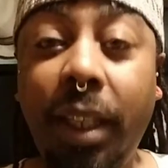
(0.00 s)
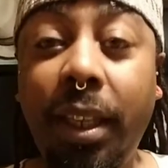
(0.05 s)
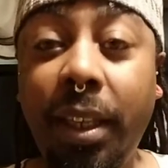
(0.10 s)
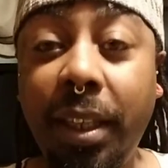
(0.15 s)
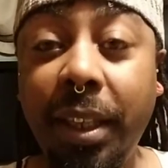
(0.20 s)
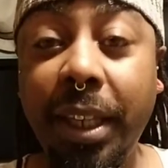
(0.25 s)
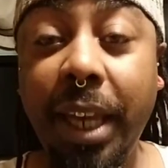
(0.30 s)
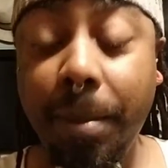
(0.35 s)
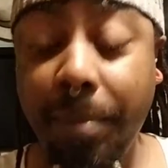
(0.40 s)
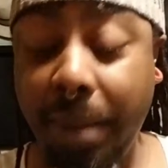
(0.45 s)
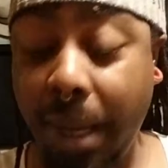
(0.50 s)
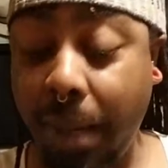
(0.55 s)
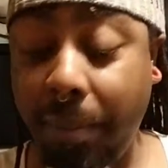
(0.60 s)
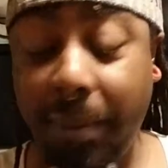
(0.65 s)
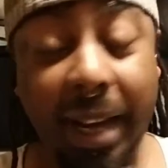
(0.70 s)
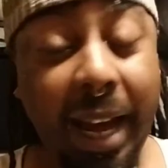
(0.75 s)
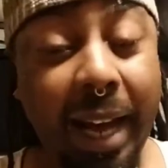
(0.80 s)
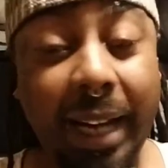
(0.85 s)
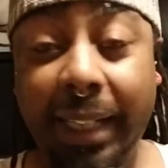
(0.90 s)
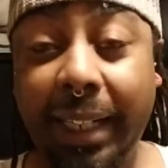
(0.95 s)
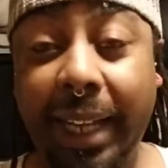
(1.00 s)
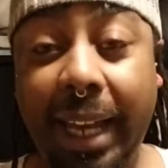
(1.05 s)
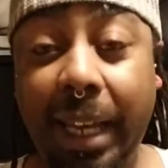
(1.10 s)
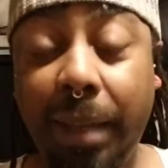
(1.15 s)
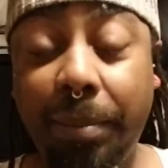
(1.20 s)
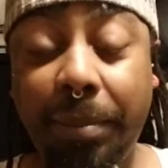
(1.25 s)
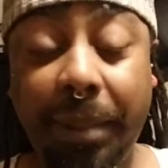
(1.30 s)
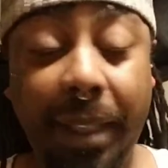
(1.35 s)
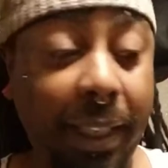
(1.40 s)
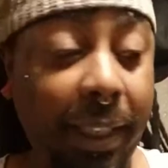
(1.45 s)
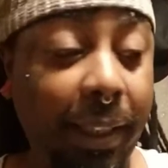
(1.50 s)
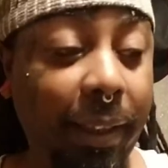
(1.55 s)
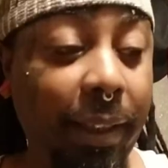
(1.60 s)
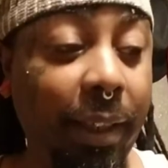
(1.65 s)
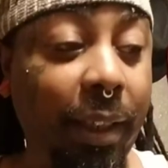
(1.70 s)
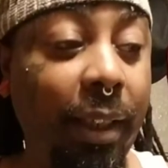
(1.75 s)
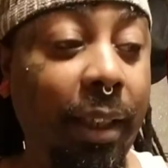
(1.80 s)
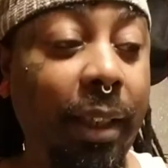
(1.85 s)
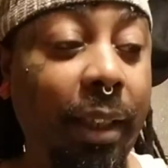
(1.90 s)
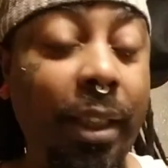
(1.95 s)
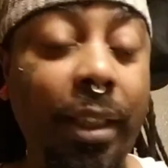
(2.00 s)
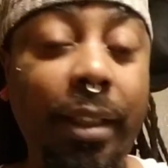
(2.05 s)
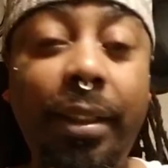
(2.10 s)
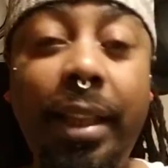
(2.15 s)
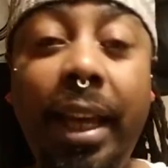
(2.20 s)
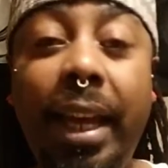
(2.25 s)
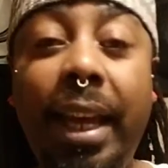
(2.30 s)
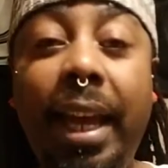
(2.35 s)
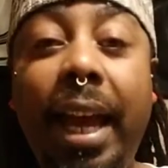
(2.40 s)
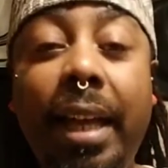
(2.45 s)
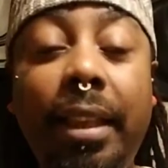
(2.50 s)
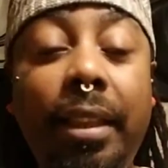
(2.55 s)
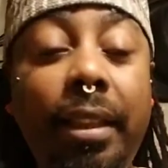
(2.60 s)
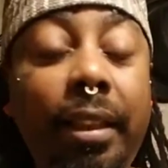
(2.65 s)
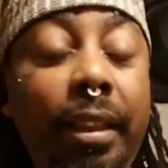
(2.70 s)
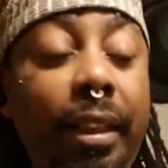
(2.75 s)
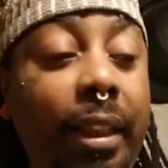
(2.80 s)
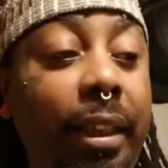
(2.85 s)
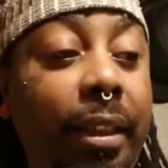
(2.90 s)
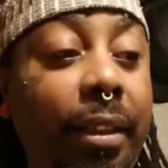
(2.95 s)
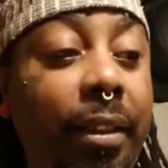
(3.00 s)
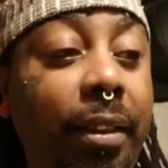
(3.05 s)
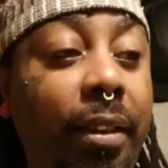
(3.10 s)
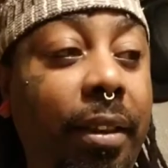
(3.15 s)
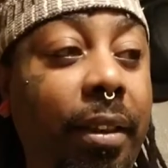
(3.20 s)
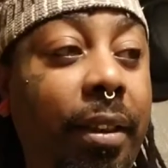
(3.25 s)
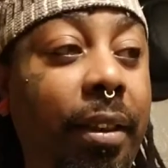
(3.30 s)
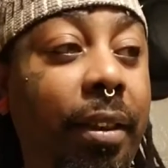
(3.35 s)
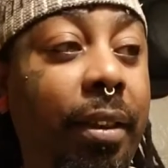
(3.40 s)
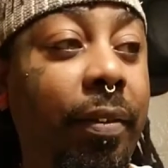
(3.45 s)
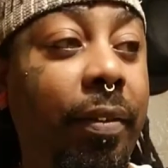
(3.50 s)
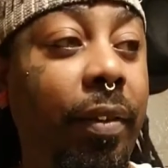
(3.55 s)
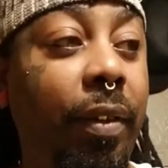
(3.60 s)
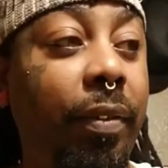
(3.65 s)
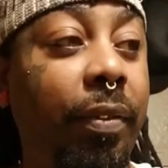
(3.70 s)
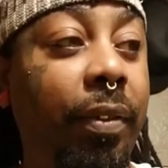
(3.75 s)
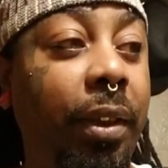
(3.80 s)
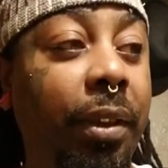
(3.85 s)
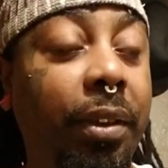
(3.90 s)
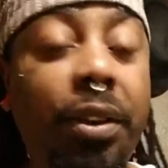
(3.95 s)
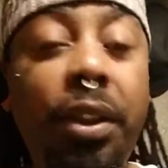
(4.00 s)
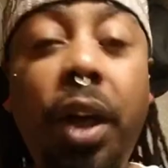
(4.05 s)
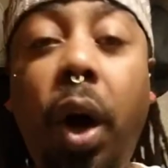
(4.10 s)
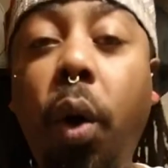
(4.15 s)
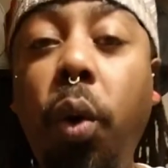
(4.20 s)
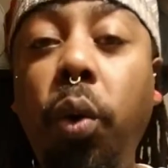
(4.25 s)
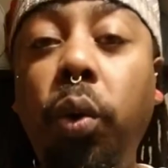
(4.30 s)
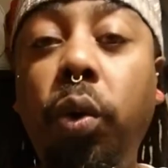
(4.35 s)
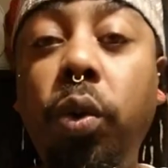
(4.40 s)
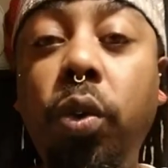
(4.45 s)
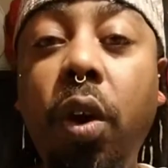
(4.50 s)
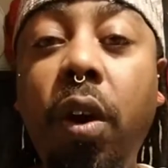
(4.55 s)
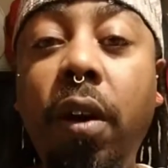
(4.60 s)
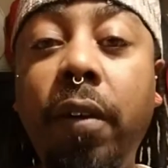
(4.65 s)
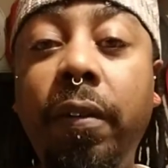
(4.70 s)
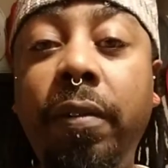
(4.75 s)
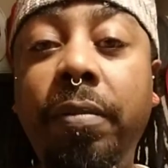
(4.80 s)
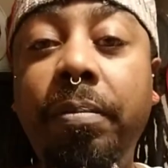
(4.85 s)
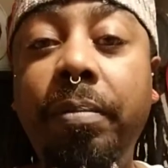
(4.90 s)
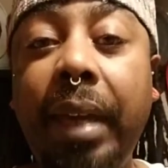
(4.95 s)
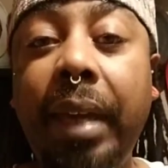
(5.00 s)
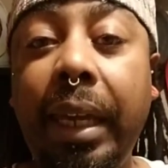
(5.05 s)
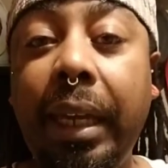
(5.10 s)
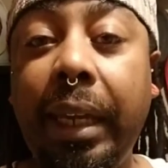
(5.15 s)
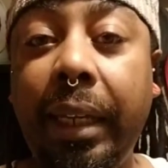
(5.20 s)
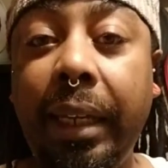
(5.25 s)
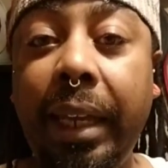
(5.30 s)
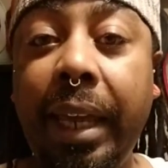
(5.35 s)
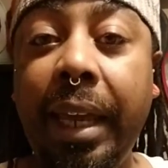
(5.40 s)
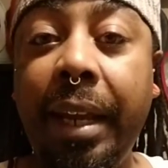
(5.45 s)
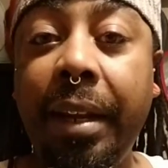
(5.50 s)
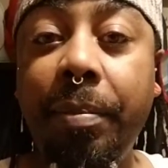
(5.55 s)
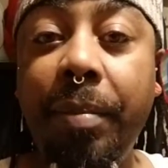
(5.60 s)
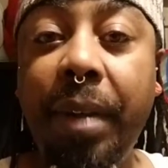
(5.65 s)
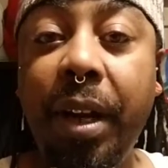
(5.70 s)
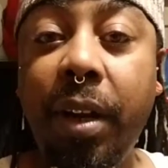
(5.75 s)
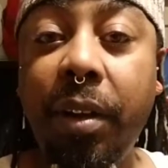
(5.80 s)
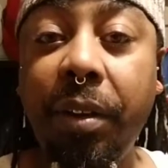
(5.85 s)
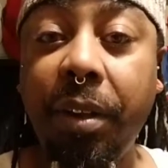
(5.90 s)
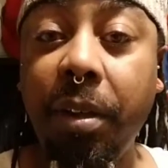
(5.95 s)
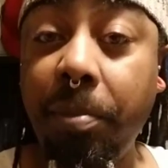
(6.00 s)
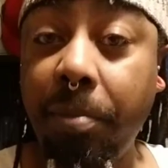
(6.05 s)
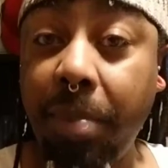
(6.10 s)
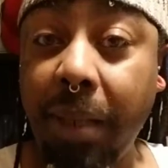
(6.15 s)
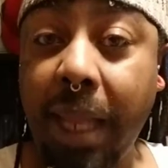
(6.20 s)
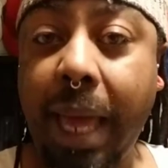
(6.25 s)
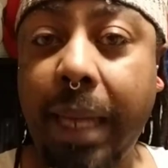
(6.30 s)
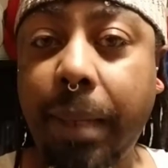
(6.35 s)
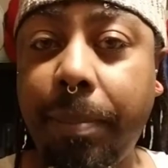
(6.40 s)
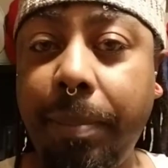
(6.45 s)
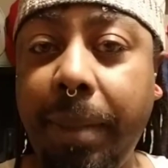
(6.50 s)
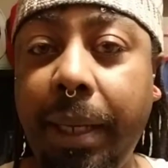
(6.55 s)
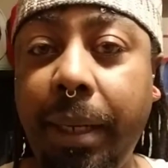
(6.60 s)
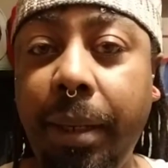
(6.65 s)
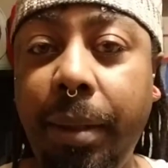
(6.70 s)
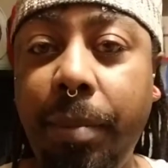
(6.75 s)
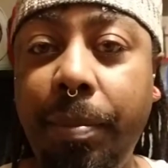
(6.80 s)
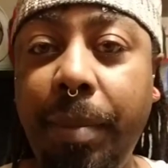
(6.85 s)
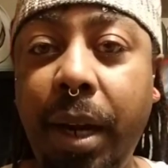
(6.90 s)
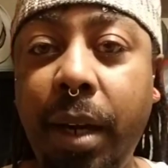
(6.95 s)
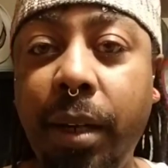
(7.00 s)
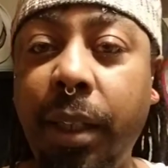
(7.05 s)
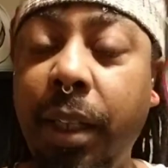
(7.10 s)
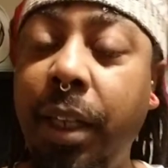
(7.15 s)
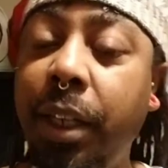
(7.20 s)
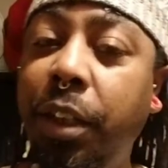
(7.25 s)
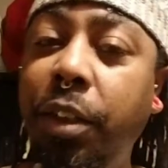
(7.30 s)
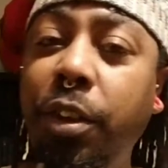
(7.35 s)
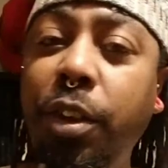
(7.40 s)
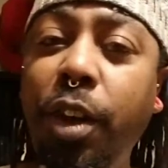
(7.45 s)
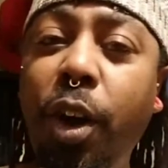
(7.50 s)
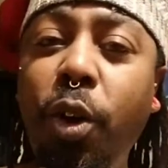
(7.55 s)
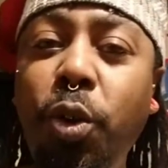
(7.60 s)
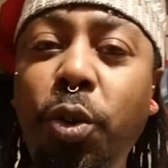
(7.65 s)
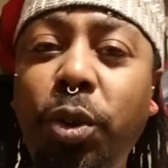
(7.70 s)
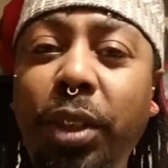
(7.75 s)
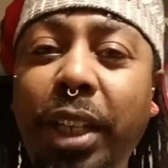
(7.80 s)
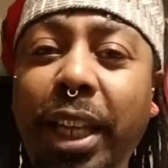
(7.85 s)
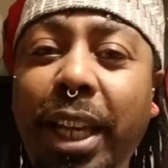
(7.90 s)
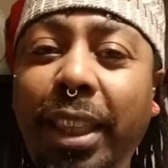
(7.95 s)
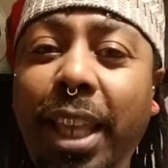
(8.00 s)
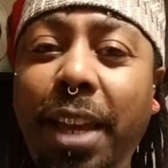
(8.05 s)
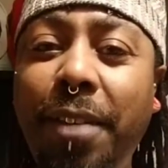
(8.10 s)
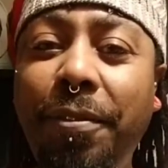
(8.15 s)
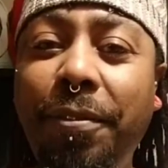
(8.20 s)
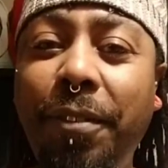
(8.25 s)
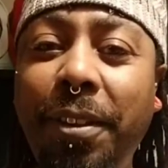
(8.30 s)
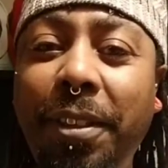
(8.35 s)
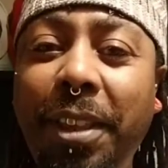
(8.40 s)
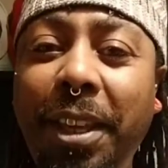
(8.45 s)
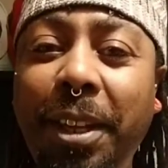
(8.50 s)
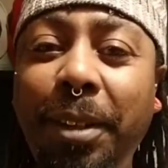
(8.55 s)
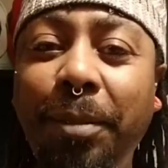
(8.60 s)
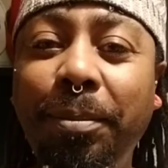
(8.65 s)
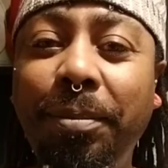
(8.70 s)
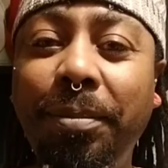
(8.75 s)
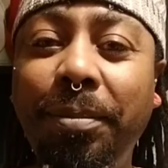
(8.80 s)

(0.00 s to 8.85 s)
Yeah, baby, not a damn thing. They had to get the total of men in America, black men in America. And you know who did that for them?